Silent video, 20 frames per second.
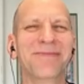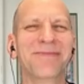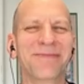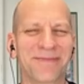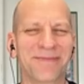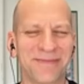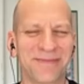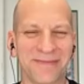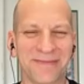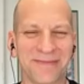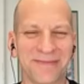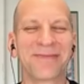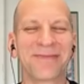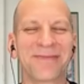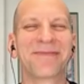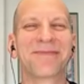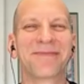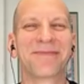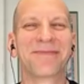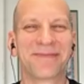
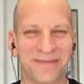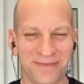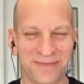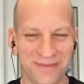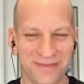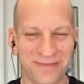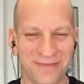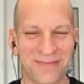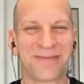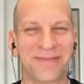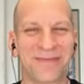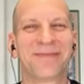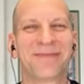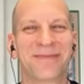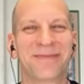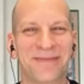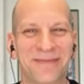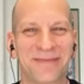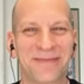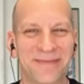
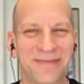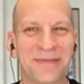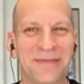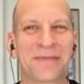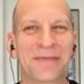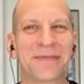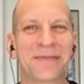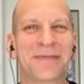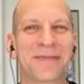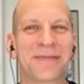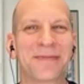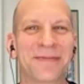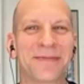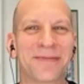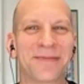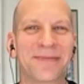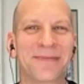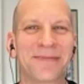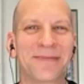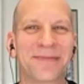
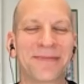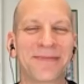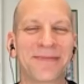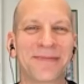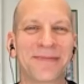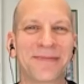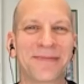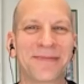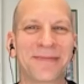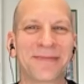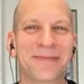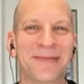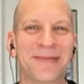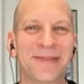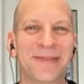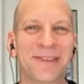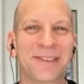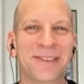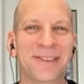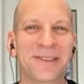
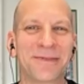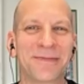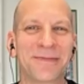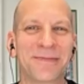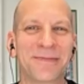(silent)